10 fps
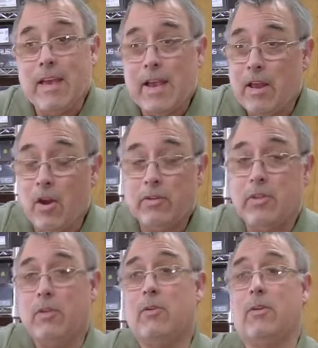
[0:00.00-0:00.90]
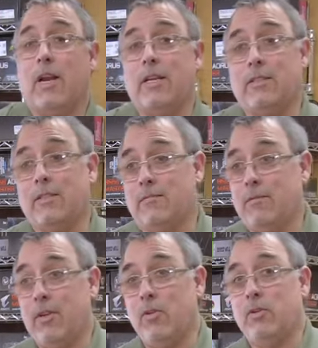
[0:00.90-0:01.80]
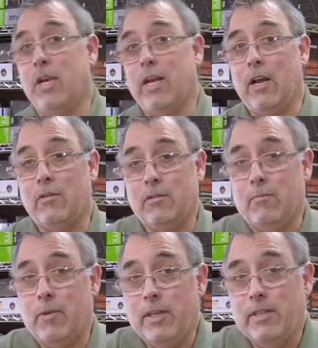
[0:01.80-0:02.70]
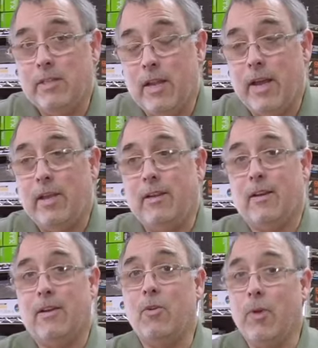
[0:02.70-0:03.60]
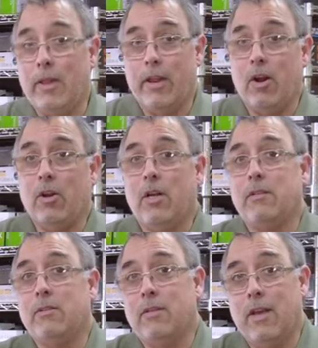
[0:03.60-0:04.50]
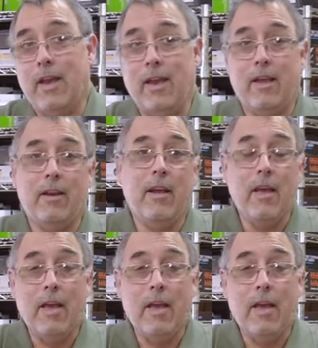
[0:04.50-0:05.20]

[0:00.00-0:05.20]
And also, guys, you know, check out some places like uh, New England Airguns and